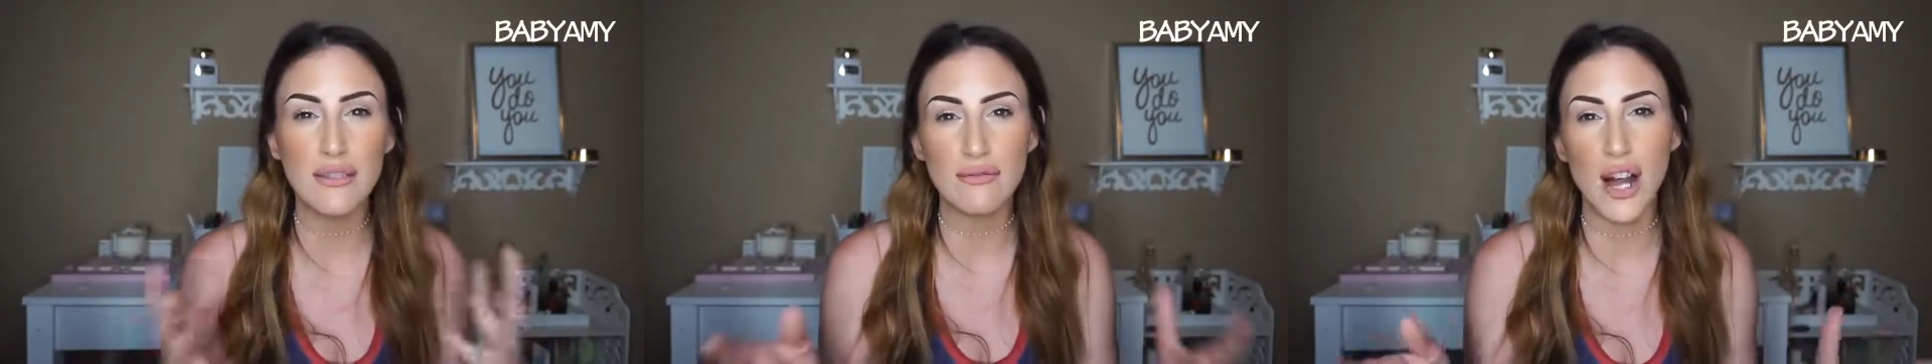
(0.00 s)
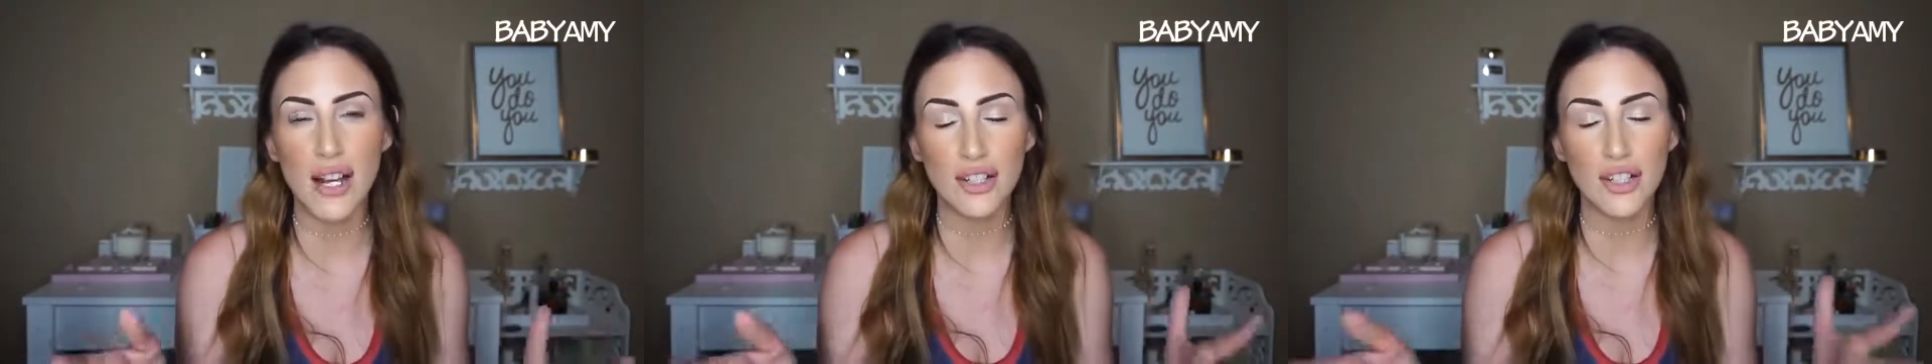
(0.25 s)
the
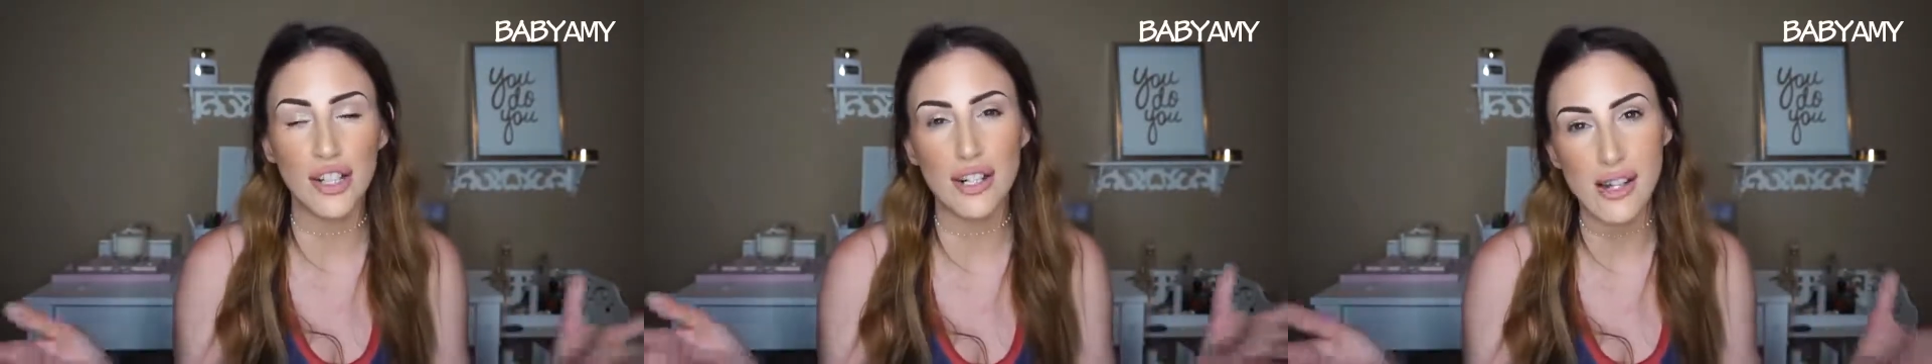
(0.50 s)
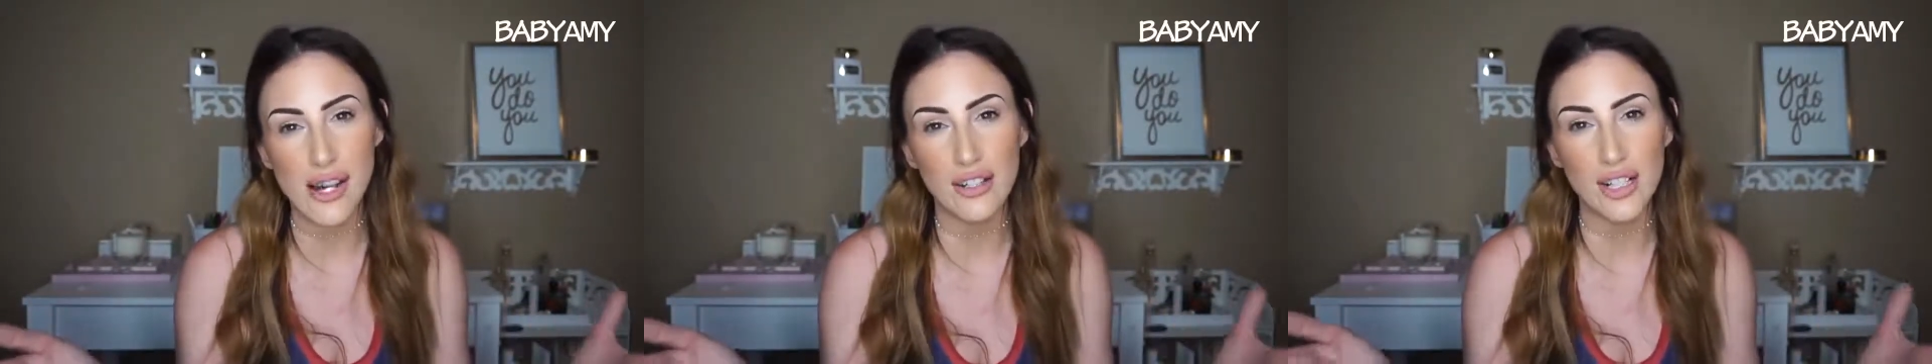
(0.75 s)
finer your
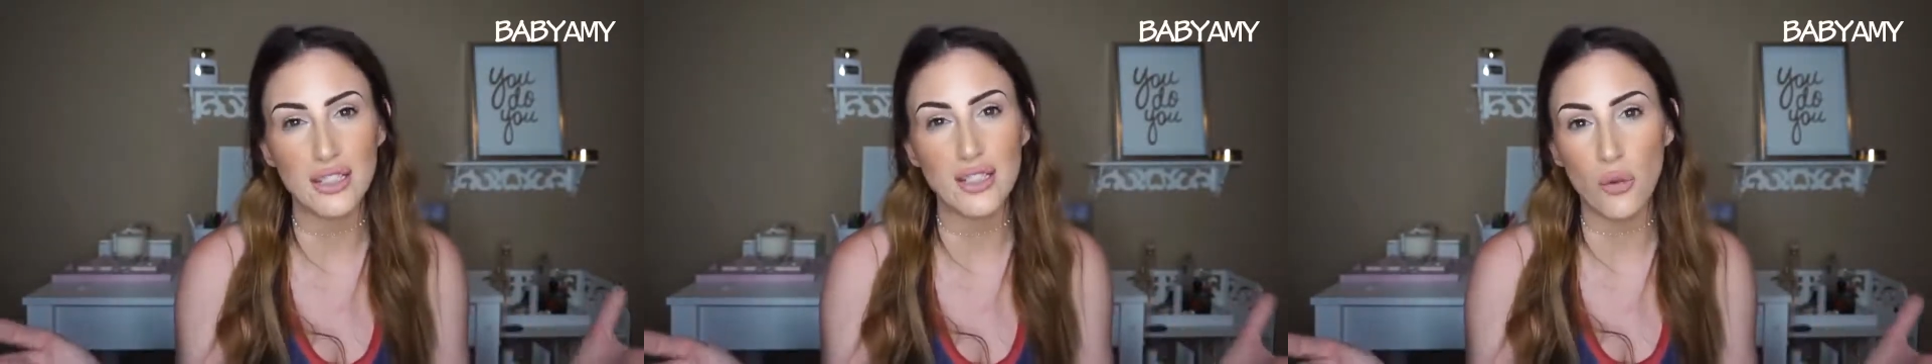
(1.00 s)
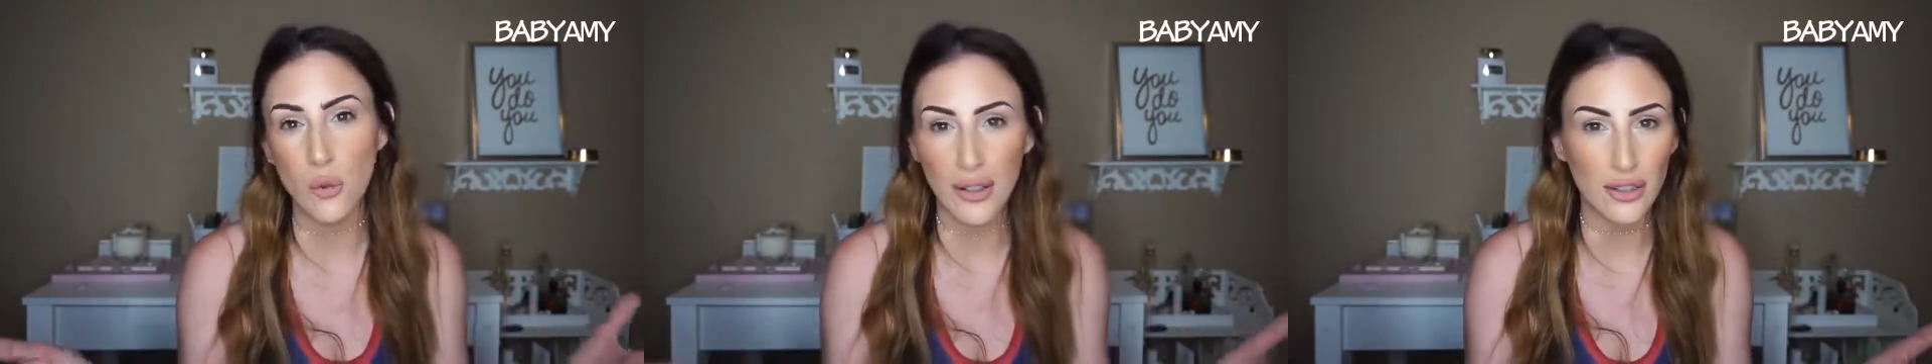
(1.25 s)
hair is,
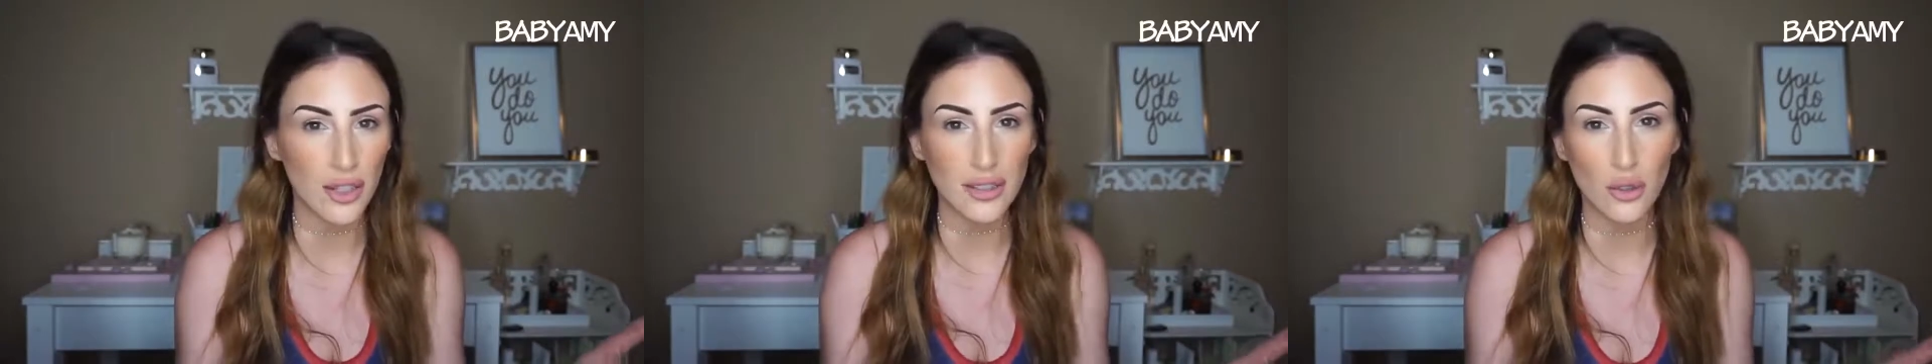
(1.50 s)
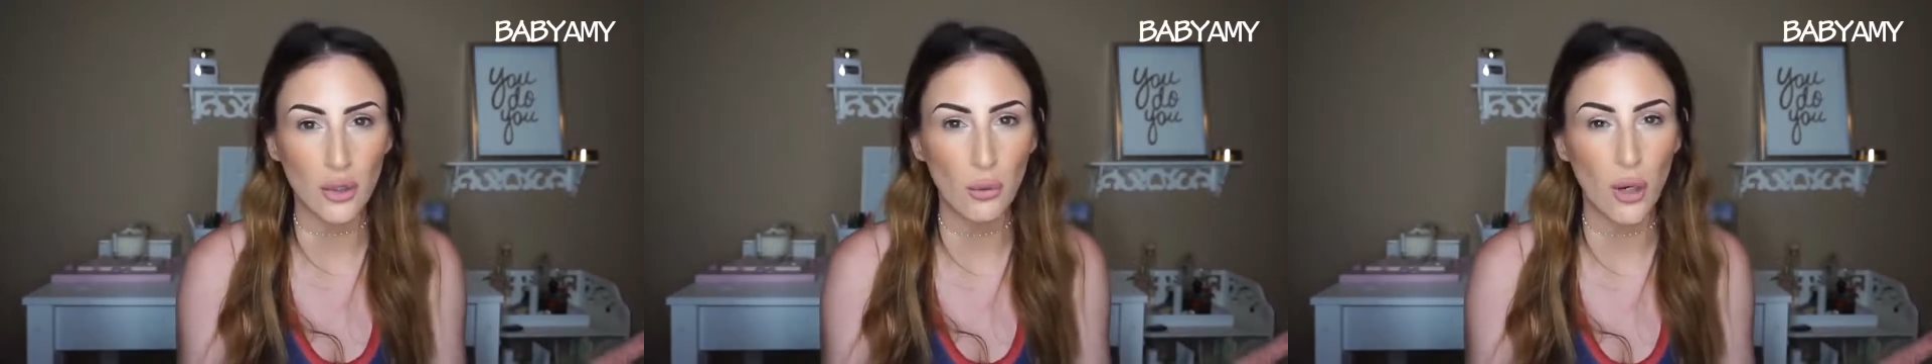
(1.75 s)
the quicker
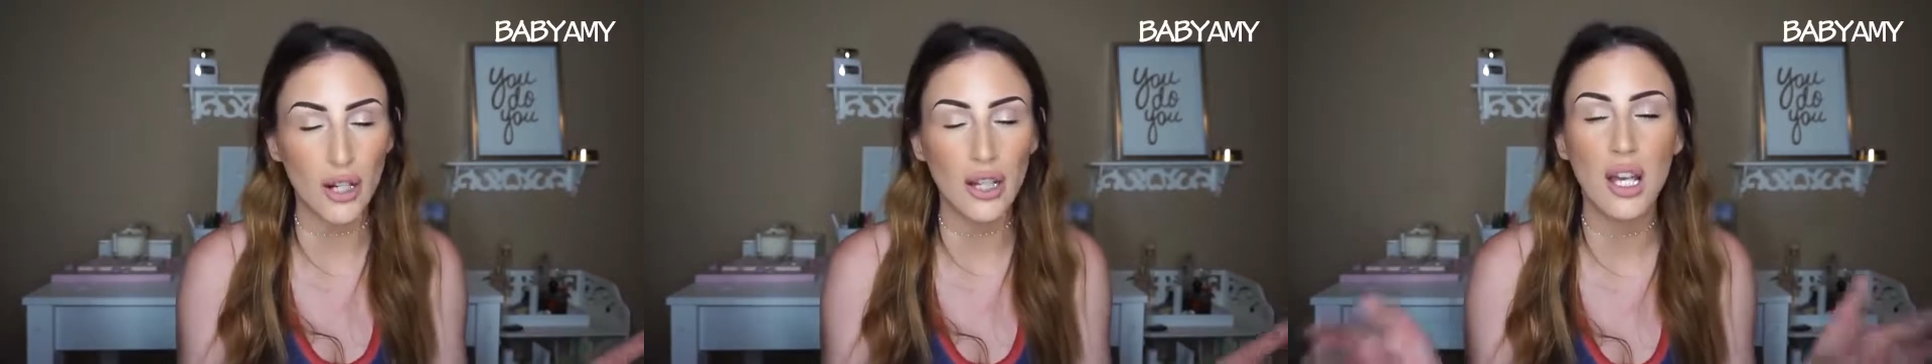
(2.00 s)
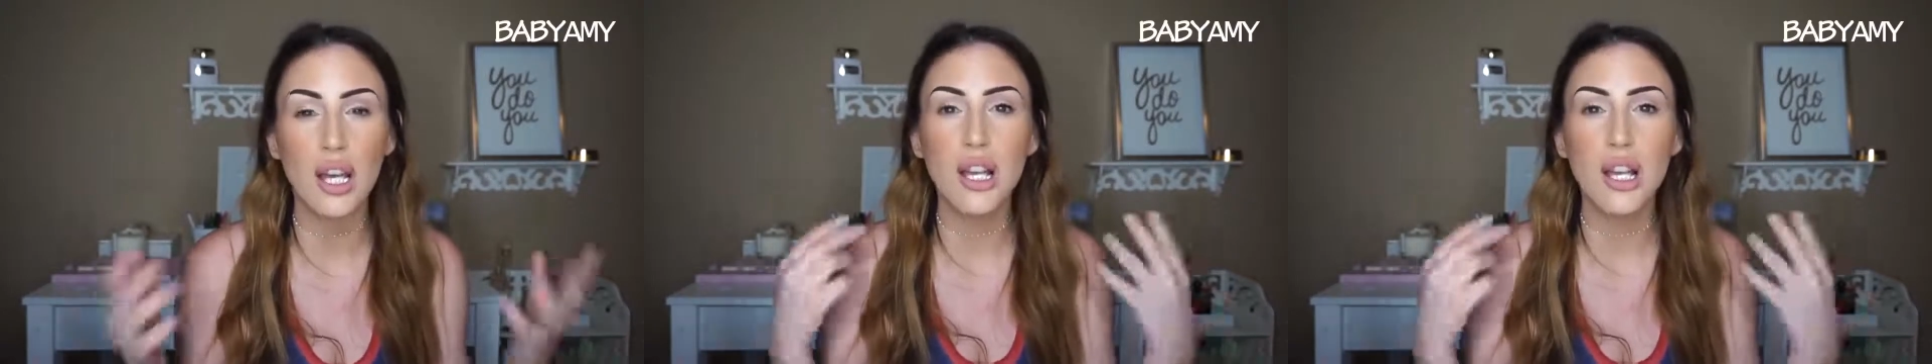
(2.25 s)
it's going to work.